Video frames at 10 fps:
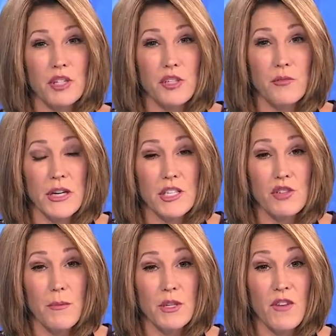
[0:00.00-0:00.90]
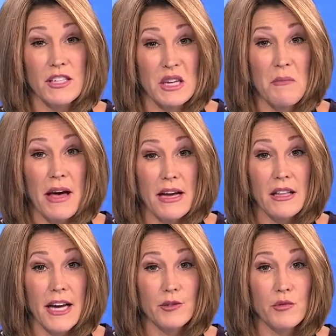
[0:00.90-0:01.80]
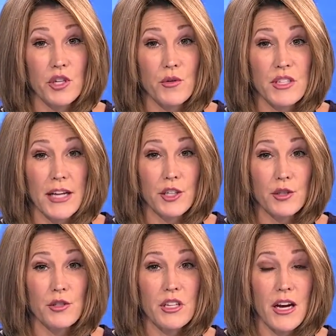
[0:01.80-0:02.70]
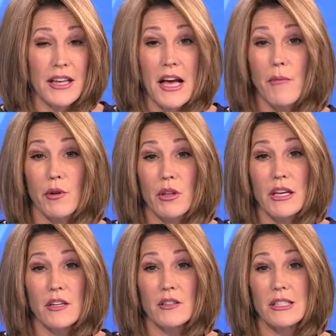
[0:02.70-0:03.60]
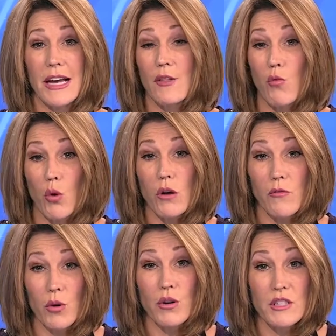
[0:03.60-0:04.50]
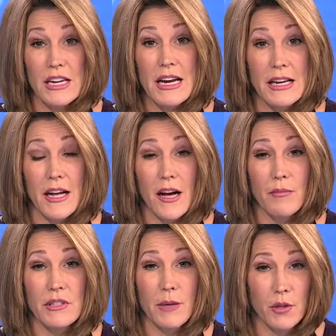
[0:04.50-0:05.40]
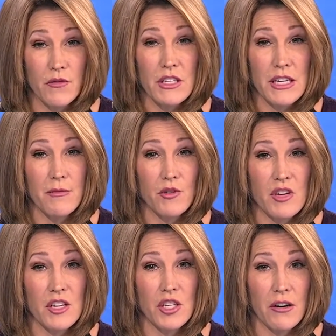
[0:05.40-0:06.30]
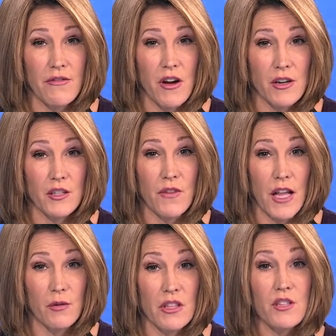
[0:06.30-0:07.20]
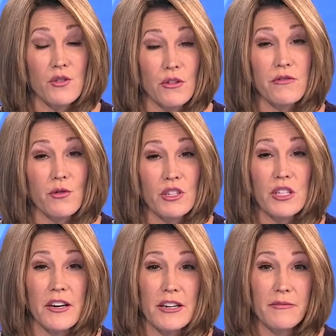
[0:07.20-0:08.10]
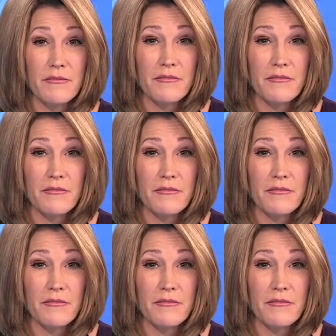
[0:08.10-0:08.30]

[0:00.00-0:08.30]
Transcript: mission, President Trump is facing a backlash from 2 senators on Capitol Hill. Today, the war of words heated up. WVTM 13 Sherry Falk is following this story for us. Sherry?